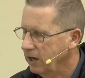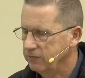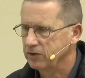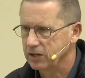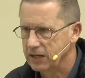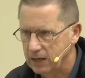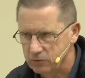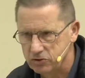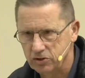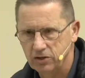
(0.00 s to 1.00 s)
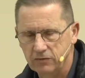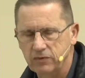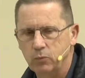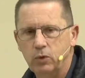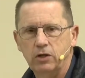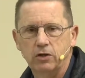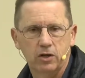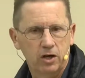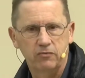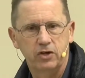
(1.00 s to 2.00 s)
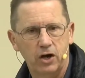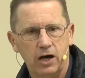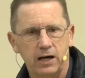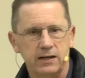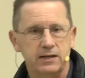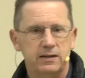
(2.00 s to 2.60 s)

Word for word: after the counsel of the will of God.